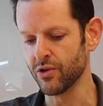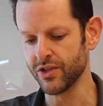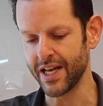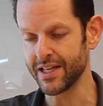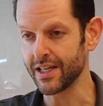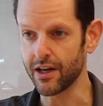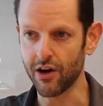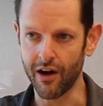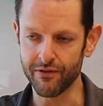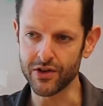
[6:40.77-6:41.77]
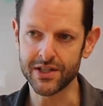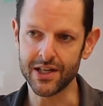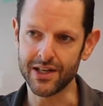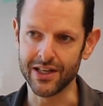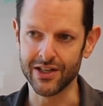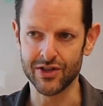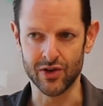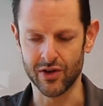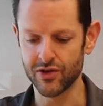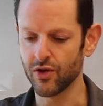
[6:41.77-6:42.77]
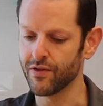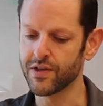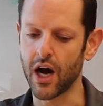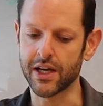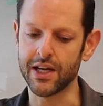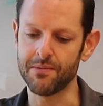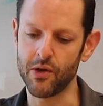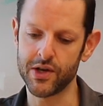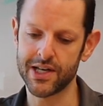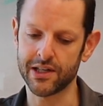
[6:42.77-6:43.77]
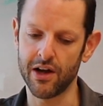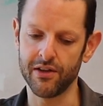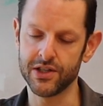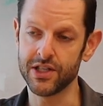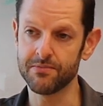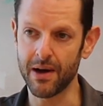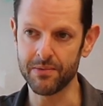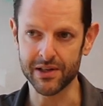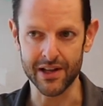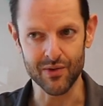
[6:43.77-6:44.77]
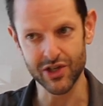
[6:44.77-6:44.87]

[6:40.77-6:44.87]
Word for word: presenting at conferences or sort of talking about the technologies publicly,